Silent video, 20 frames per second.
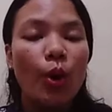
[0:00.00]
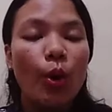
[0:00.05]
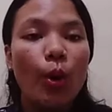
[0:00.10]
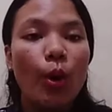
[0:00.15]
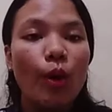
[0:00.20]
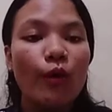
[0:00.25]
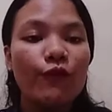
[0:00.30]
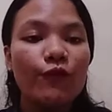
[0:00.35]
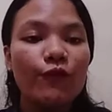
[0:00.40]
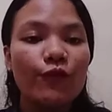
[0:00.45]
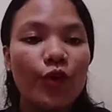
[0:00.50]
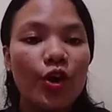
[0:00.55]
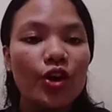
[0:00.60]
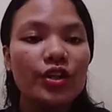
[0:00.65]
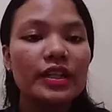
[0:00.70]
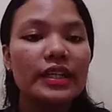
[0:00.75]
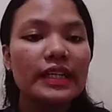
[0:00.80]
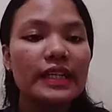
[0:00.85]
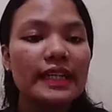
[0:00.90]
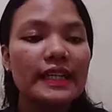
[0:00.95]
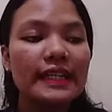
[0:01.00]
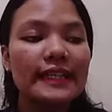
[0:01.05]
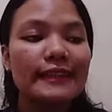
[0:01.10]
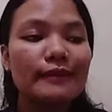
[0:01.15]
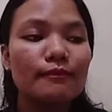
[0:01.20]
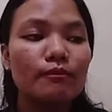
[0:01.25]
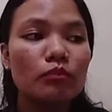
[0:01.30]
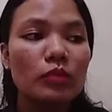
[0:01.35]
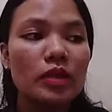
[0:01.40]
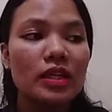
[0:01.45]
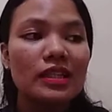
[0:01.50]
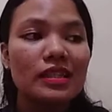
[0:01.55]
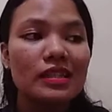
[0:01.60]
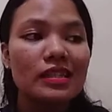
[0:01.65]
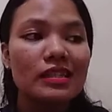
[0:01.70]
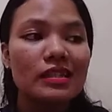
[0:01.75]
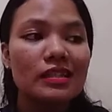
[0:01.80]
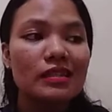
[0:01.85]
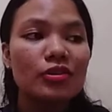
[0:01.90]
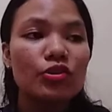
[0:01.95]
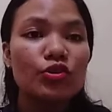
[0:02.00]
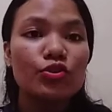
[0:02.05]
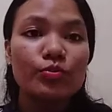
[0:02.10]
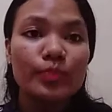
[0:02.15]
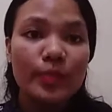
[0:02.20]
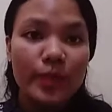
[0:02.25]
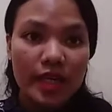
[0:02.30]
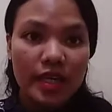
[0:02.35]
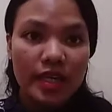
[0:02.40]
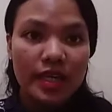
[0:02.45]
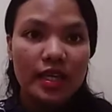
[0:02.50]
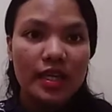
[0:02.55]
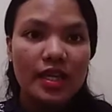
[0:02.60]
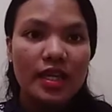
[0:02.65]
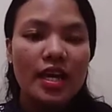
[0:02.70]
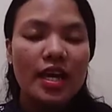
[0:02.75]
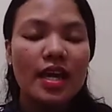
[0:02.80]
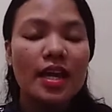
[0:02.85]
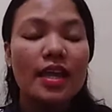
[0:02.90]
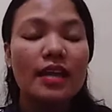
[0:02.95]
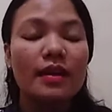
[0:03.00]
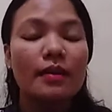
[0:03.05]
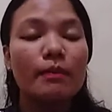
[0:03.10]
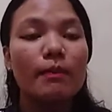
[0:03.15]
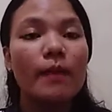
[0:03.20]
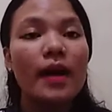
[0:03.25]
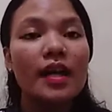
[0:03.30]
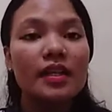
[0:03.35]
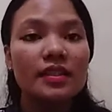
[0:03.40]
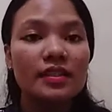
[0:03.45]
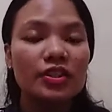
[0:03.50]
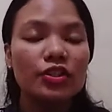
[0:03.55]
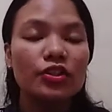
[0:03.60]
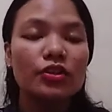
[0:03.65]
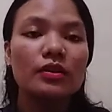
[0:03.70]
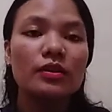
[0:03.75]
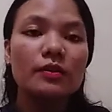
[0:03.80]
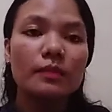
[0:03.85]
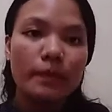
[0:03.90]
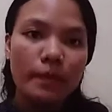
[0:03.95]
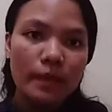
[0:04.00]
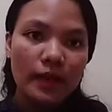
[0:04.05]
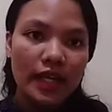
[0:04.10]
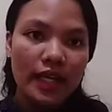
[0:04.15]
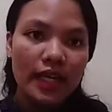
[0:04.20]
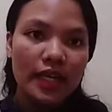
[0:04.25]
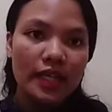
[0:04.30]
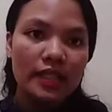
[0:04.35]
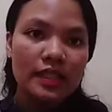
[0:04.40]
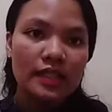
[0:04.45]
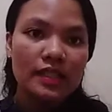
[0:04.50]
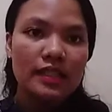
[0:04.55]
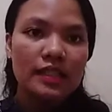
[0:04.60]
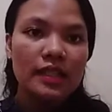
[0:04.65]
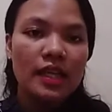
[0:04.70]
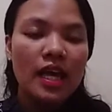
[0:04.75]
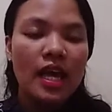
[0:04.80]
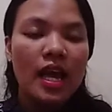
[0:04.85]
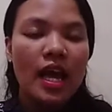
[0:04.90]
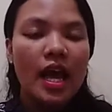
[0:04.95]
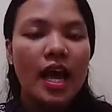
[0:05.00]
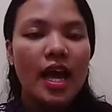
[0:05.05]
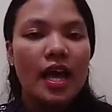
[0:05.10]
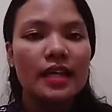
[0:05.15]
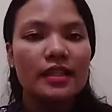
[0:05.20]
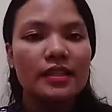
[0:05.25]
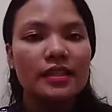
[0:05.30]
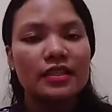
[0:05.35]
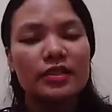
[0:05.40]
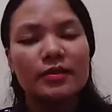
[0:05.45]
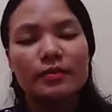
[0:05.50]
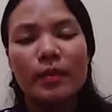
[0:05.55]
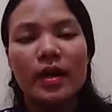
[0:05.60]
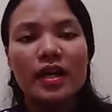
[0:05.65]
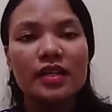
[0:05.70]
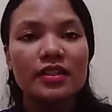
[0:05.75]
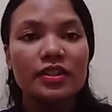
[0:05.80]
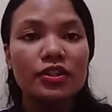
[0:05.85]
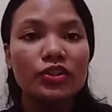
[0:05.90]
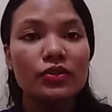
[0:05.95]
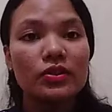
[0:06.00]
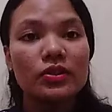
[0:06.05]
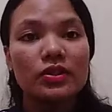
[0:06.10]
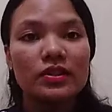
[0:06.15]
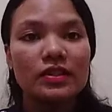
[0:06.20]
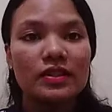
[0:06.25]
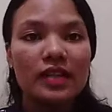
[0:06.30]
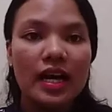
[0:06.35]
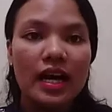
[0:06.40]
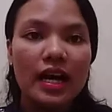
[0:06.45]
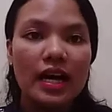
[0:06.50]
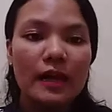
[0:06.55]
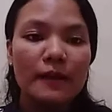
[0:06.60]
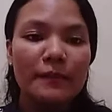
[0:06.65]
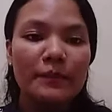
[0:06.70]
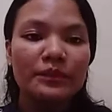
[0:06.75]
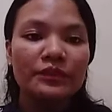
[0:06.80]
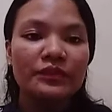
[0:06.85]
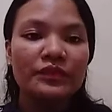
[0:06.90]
of what it means to be in a particular place and in a particular time